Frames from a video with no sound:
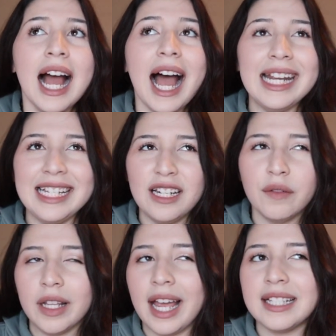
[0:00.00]
I didn't
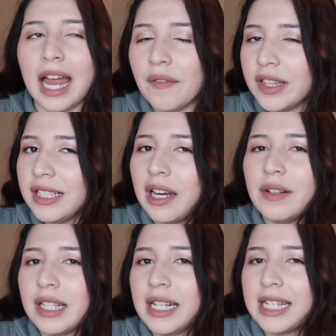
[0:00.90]
realize everything that it
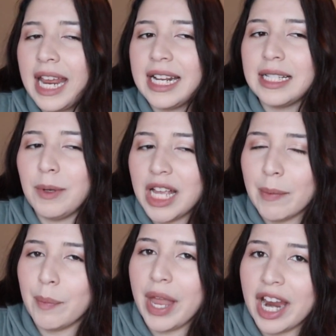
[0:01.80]
was going to take to
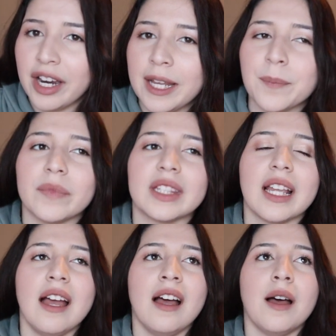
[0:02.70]
become a parent.
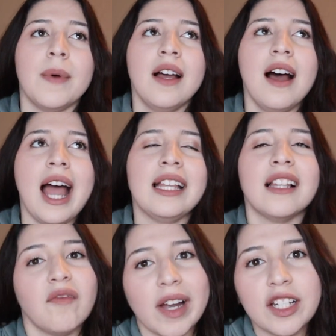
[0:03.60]
Um, I
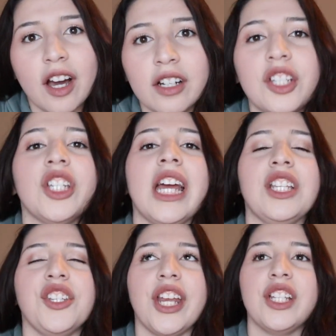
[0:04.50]
love my daughter. She
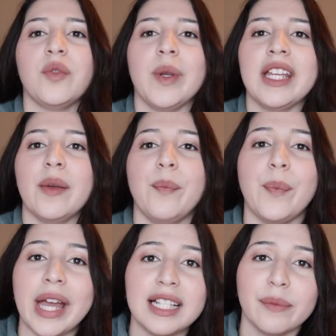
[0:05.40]
has changed me in the
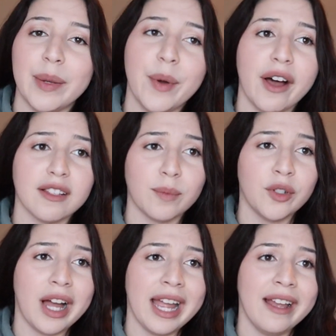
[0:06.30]
best way
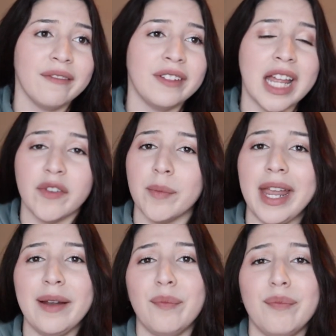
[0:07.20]
possible. I have never
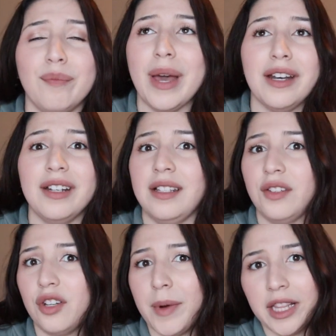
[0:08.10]
made a better
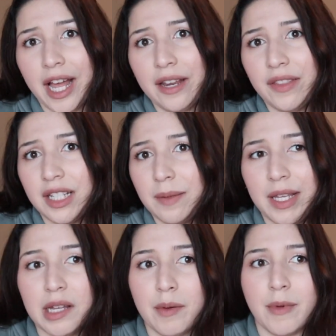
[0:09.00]
decision in my life than to
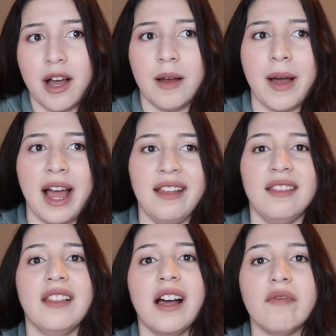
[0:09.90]
become a mom. I
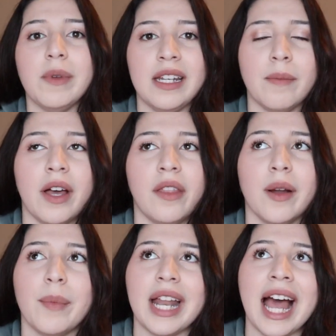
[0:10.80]
love being a
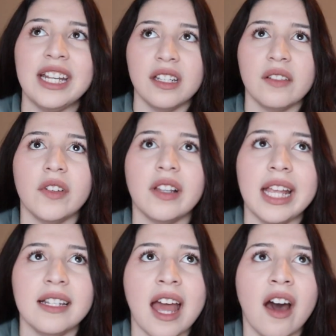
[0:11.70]
mother, but I just feel
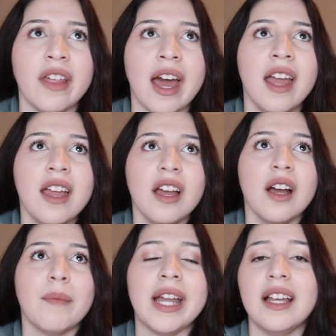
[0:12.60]
like now that
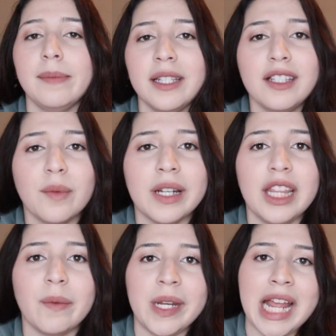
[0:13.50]
my husband's
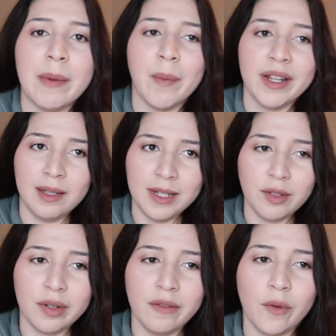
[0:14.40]
23, I'm about to be
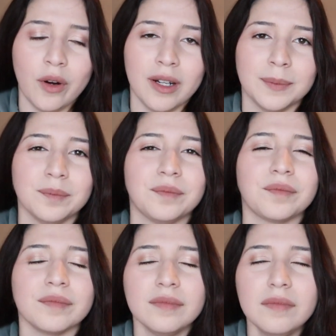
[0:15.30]
24,
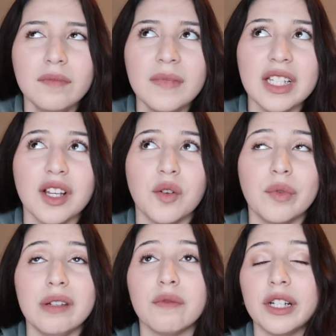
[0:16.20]

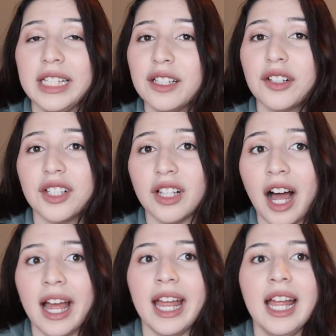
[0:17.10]
we've really learned a
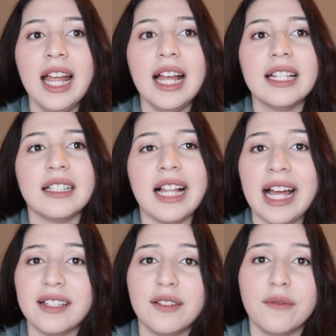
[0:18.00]
lot the
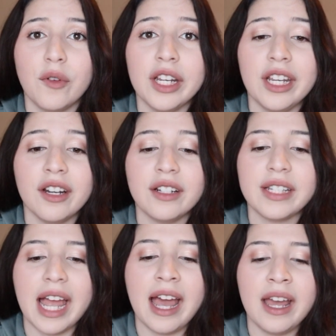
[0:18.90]
last four years
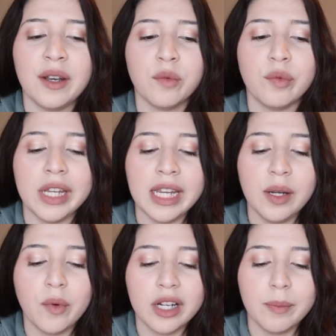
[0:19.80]
and we
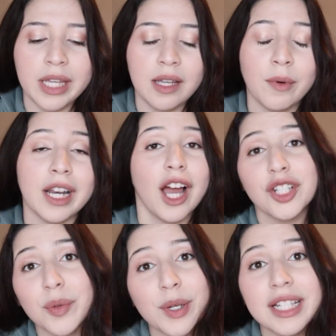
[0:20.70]
want to be
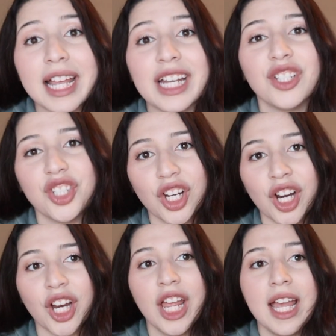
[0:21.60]
100%
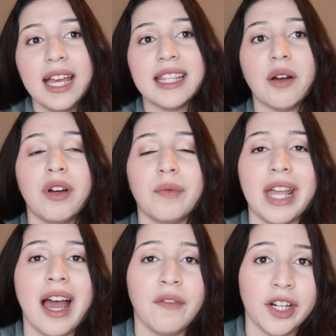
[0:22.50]
sure that when we
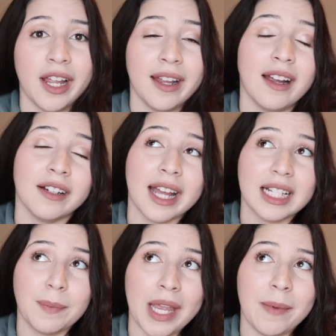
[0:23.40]
have our, ni- our
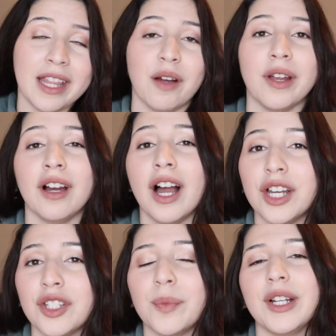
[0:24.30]
next baby that we are
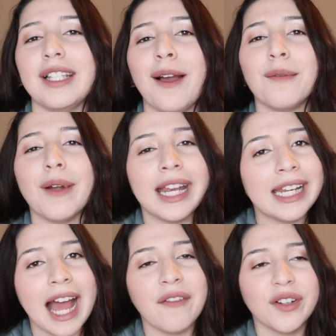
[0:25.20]
100% ready
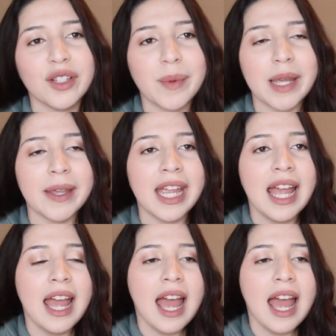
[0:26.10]
to have another baby.